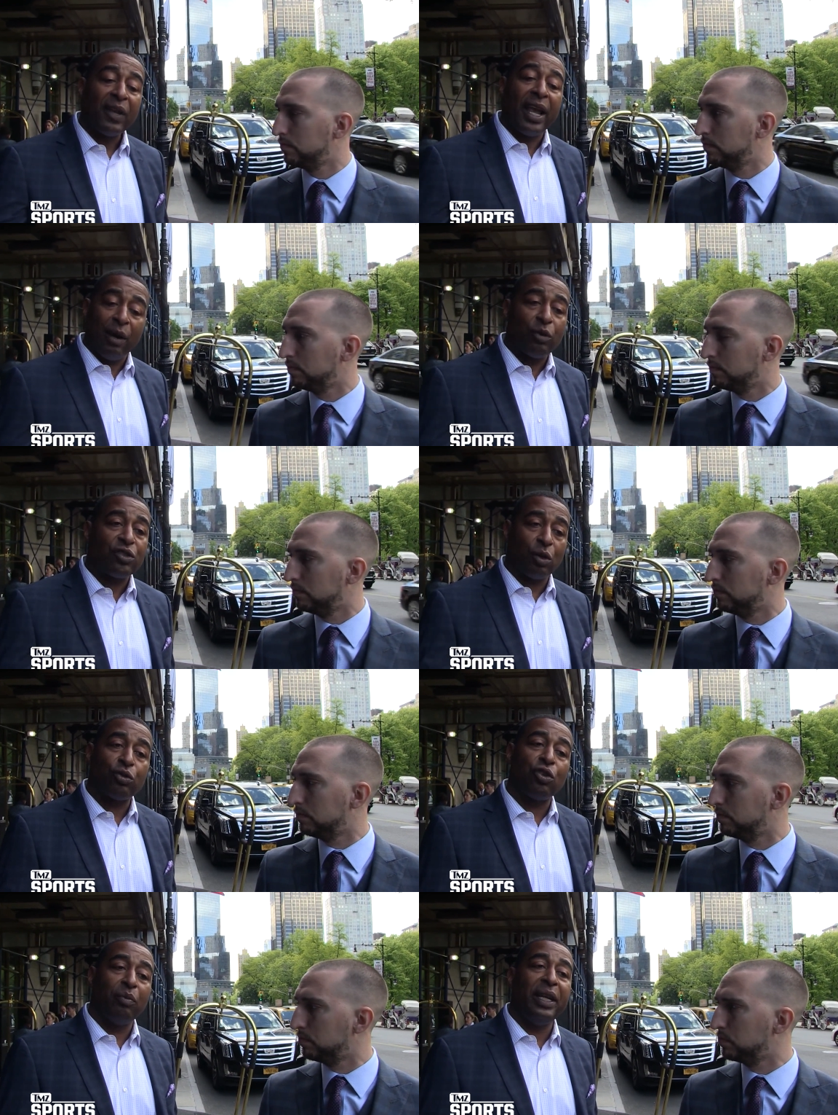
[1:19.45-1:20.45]
Speaker 1: and with
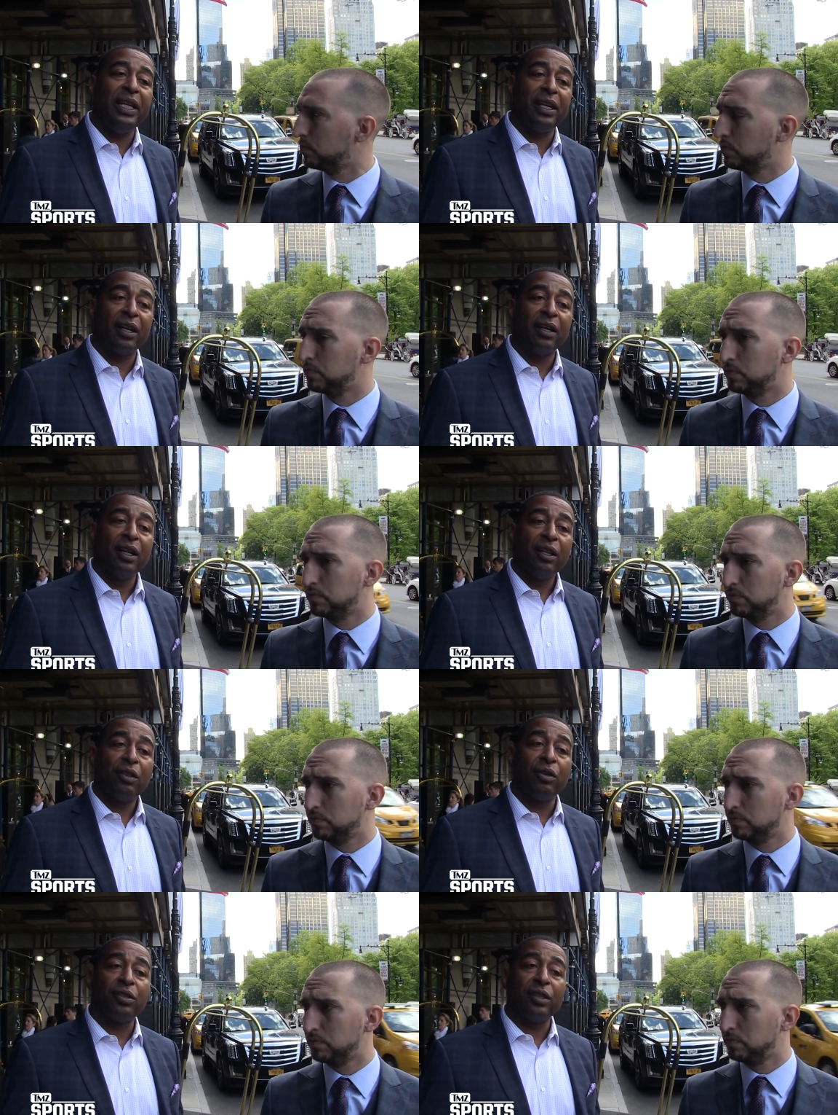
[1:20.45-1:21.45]
social media,
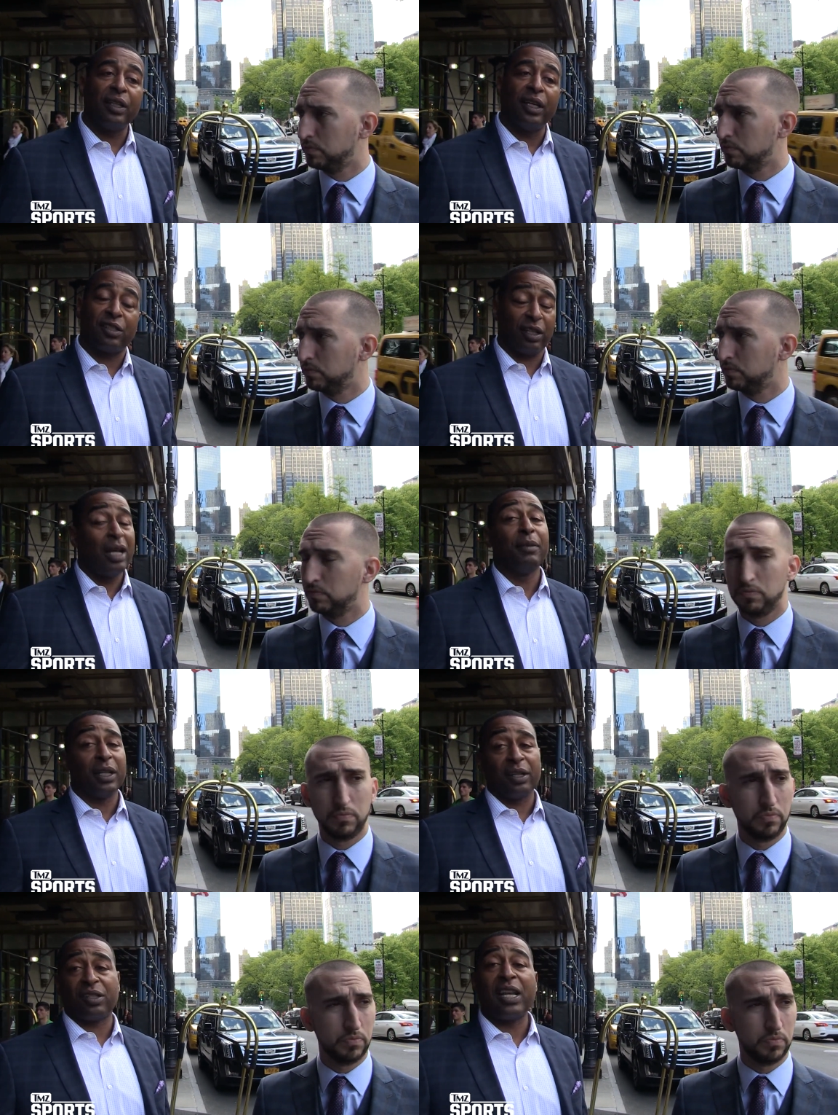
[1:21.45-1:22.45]
there's, it's
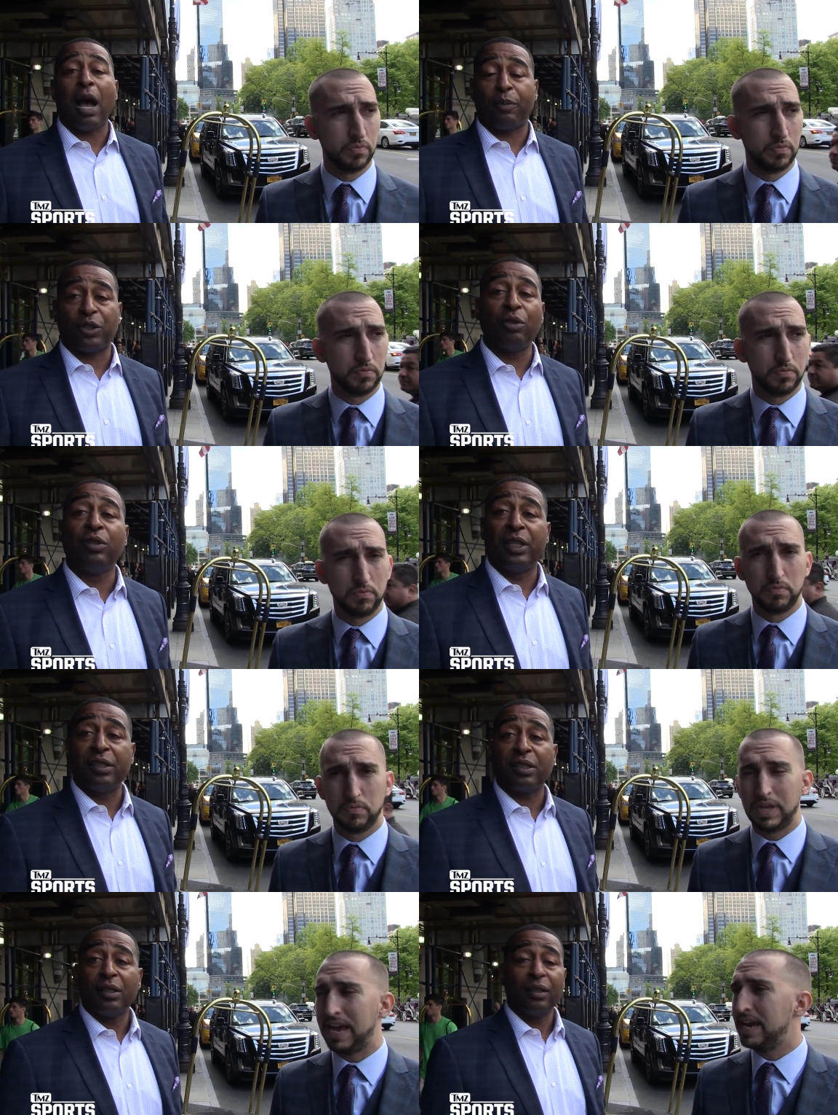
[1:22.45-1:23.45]
limitless the opportunity.
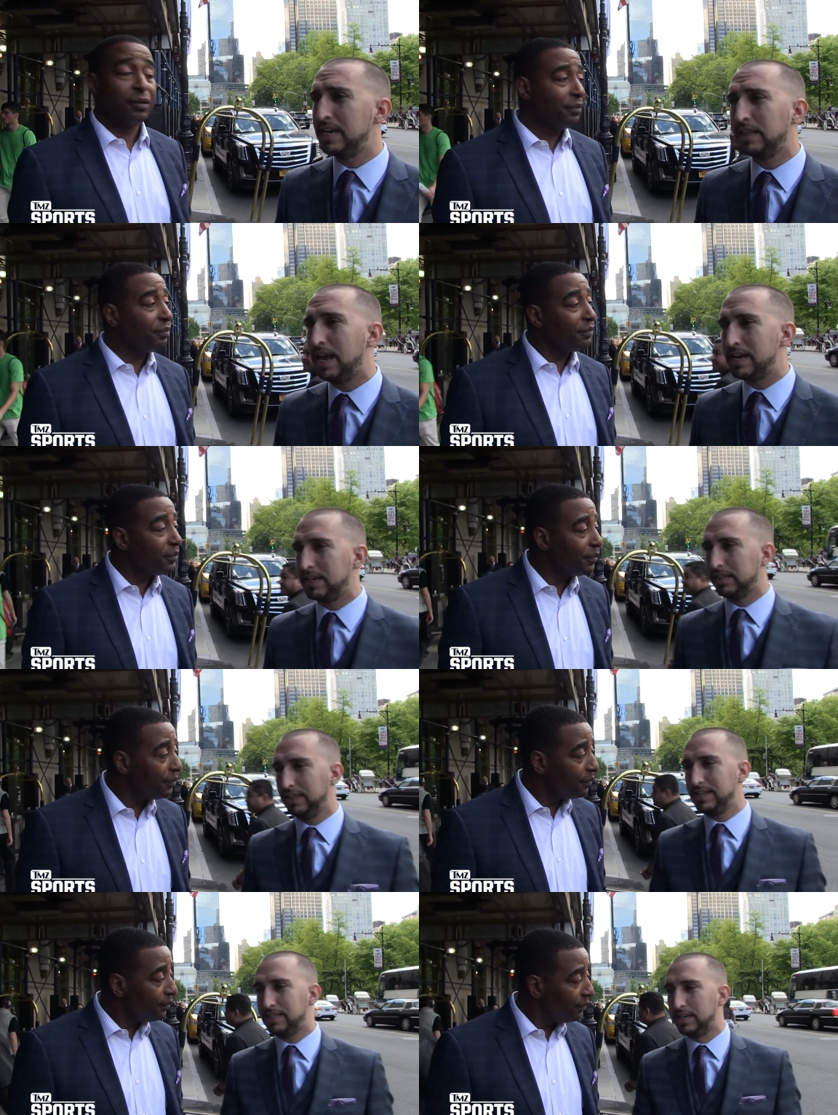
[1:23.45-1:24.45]
Speaker 2: And like,
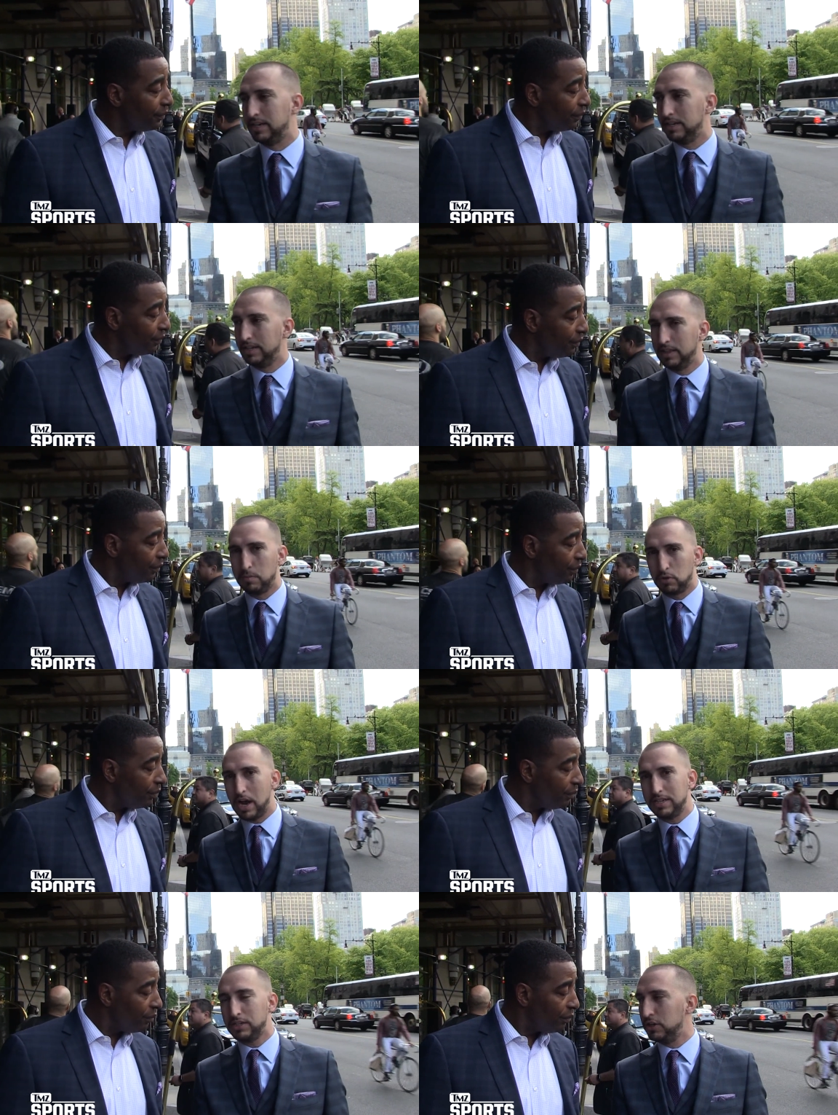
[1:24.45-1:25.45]
listen,
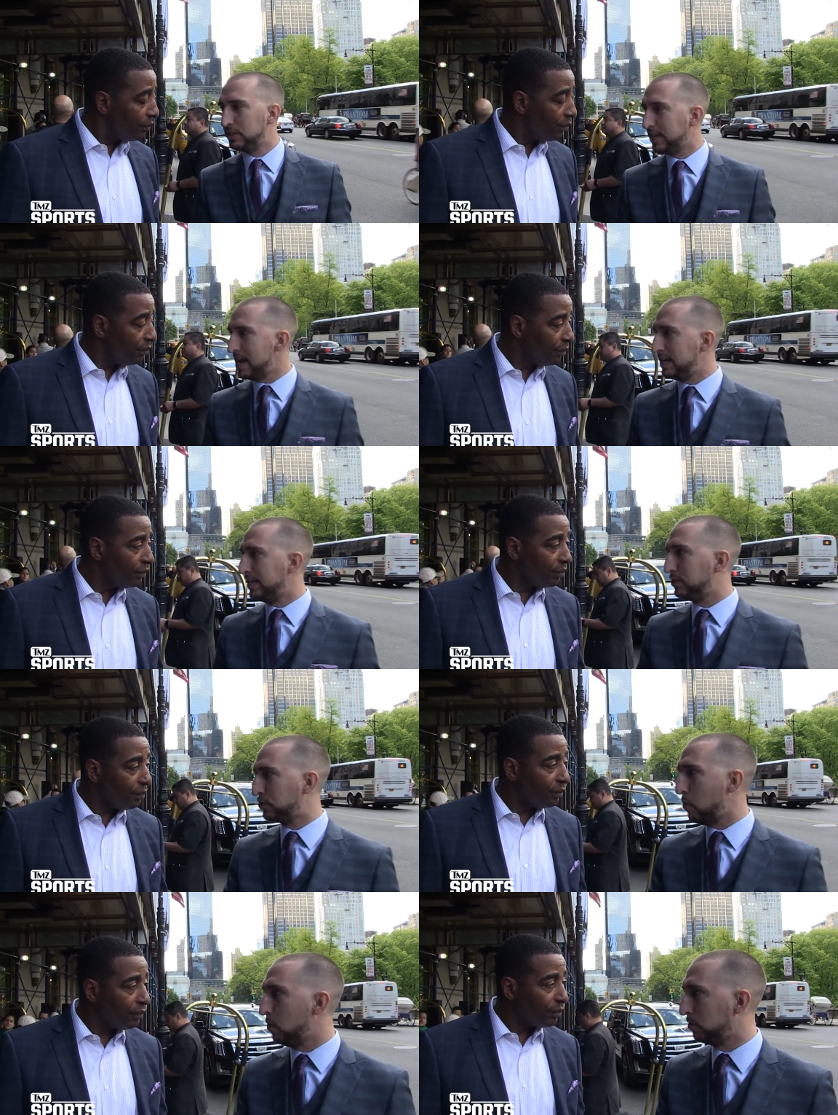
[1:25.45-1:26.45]
LeBron's going to take his
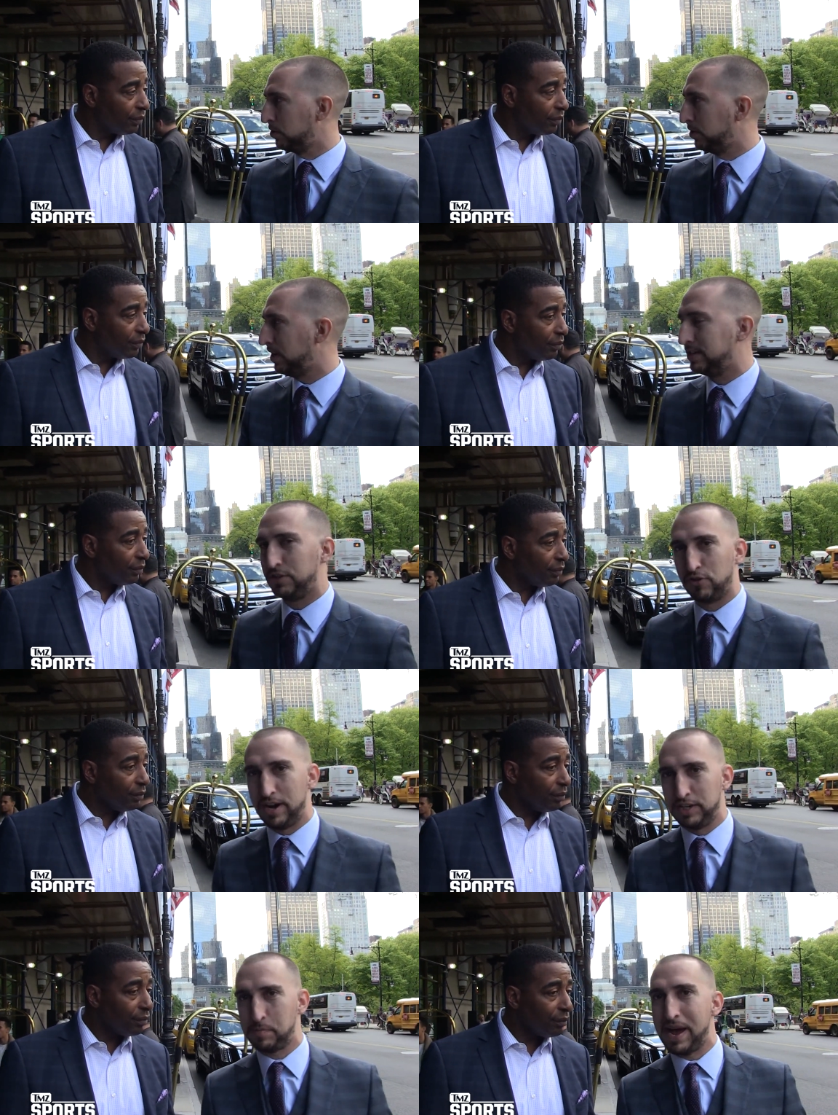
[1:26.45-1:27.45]
corner as the
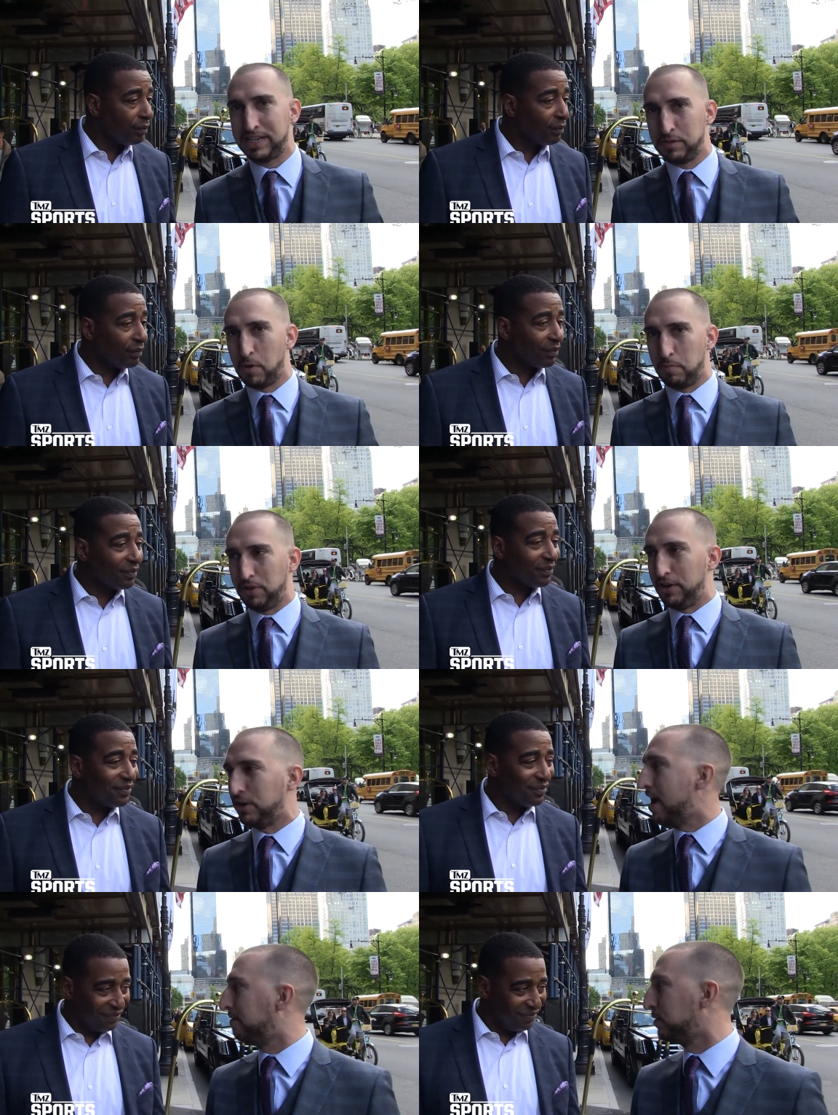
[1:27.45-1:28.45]
greatest basketball
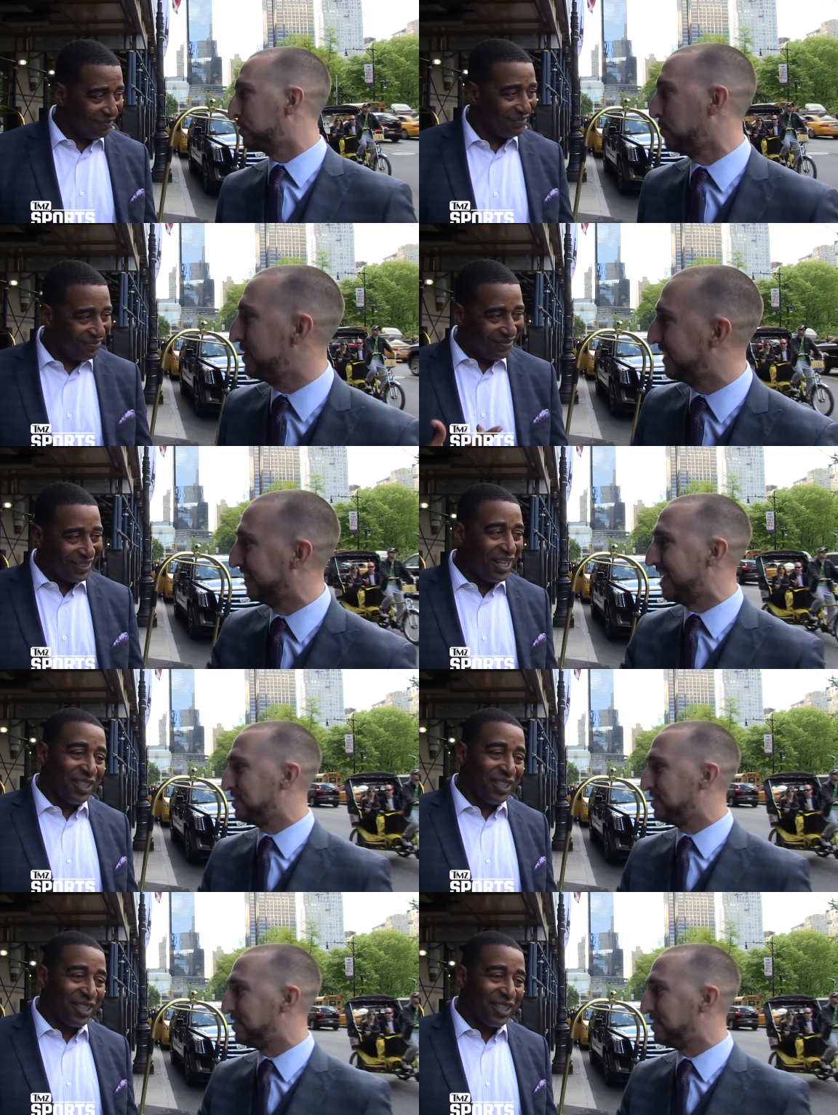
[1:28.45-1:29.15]
player ever, so he can let